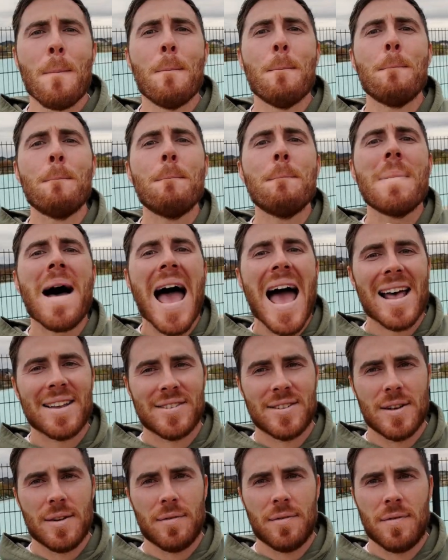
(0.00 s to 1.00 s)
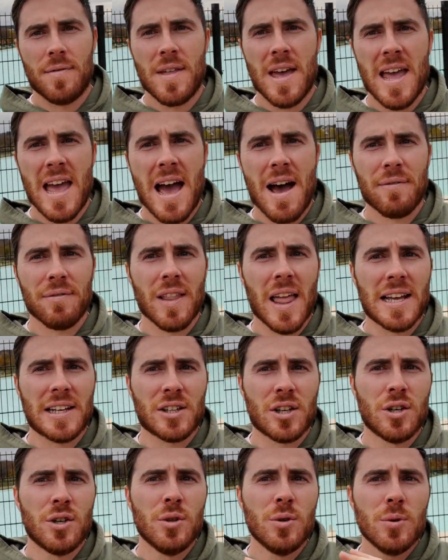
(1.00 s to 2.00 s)
massive. They have like
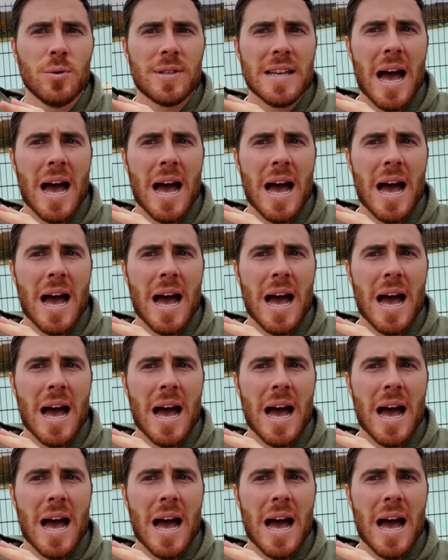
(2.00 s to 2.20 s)
canoes